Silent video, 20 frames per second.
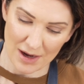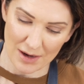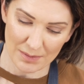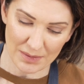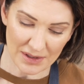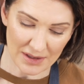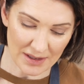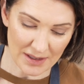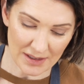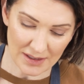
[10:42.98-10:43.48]

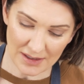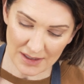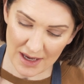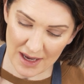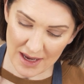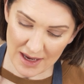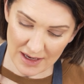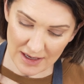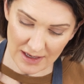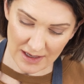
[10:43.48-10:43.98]
But this
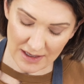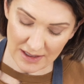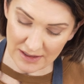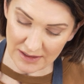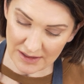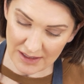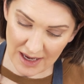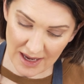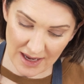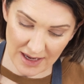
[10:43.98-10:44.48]
cake
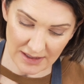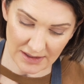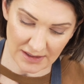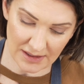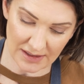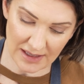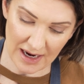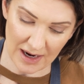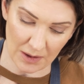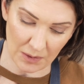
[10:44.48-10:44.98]
is hands
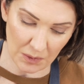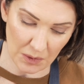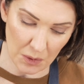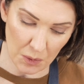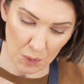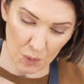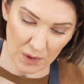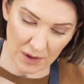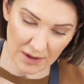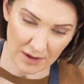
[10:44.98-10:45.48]
down
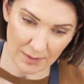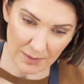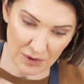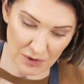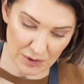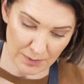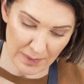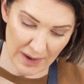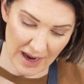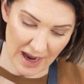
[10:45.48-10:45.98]
one of the
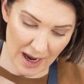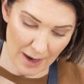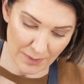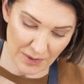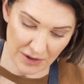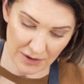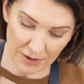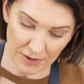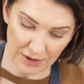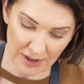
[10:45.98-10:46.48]
most
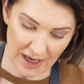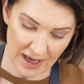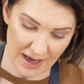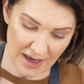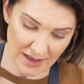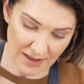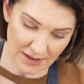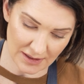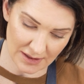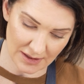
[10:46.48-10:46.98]
popular
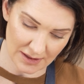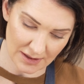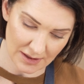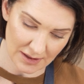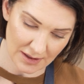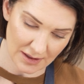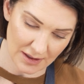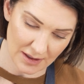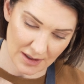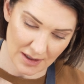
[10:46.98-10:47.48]
cakes
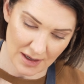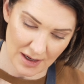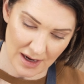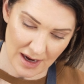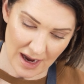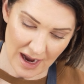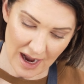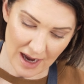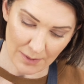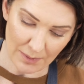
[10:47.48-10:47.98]

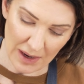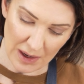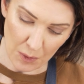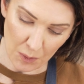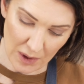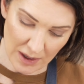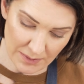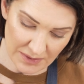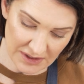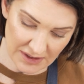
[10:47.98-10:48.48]
on my
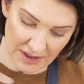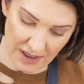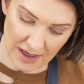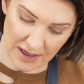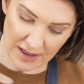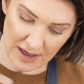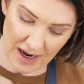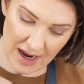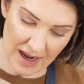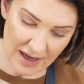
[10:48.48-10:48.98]

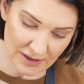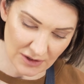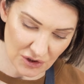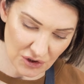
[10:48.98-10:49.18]
website, on